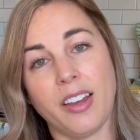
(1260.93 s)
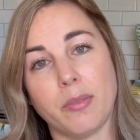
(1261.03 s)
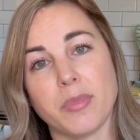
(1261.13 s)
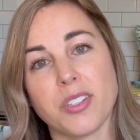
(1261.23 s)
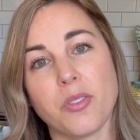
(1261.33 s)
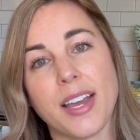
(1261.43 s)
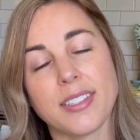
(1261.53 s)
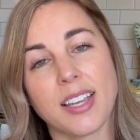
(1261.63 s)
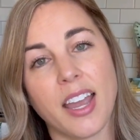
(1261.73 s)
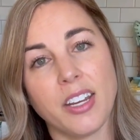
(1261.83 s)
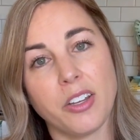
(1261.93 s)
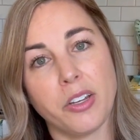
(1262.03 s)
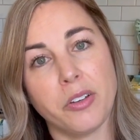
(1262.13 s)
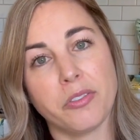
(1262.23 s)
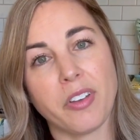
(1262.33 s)
So that's kind
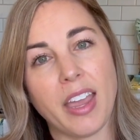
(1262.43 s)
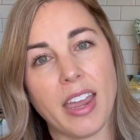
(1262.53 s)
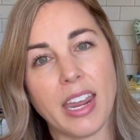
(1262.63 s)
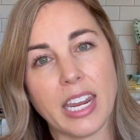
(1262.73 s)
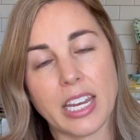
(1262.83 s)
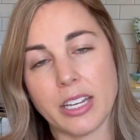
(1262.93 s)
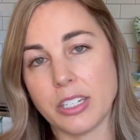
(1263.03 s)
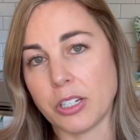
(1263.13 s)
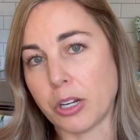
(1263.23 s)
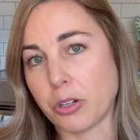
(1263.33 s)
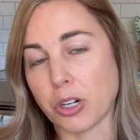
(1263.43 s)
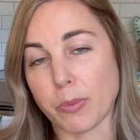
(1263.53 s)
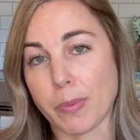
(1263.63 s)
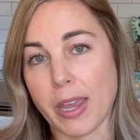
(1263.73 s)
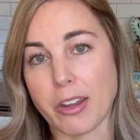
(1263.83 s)
of you're gonna
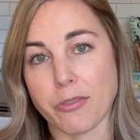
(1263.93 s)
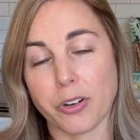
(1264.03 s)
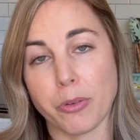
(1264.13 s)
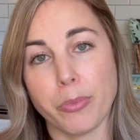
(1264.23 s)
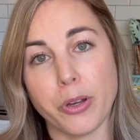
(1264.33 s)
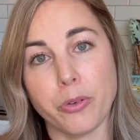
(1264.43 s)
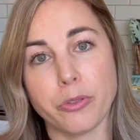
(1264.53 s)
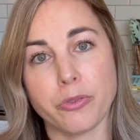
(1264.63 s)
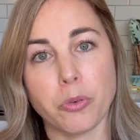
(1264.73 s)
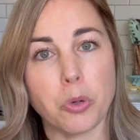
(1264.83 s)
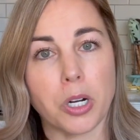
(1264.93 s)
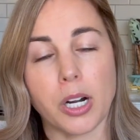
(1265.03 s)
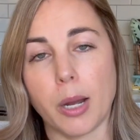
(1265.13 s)
be paying for a boat for